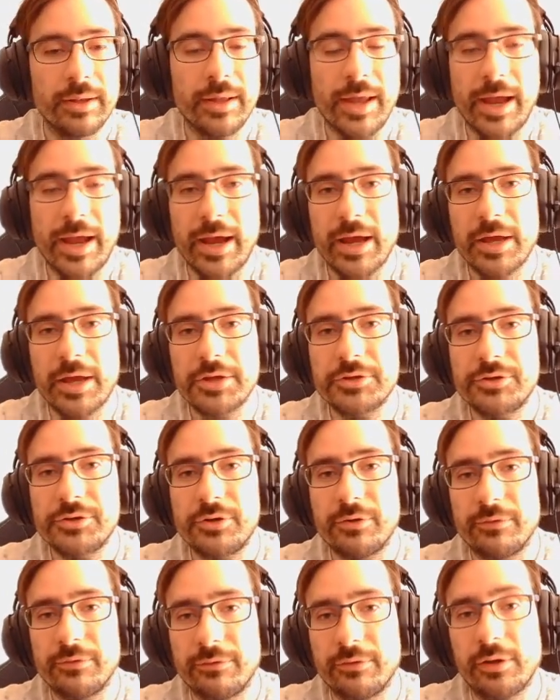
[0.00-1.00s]
and you
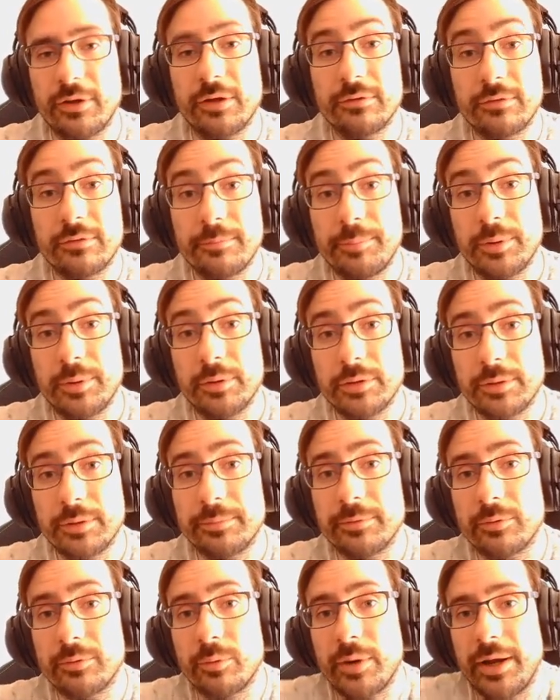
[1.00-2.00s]
can start to build up
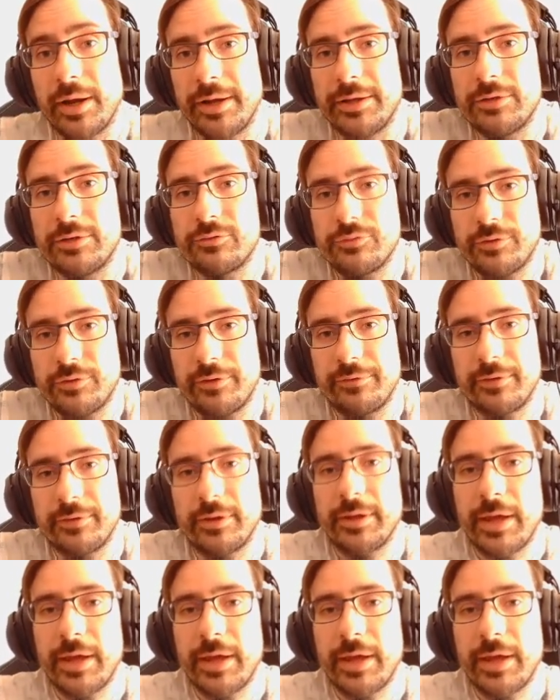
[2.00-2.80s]
quite an interesting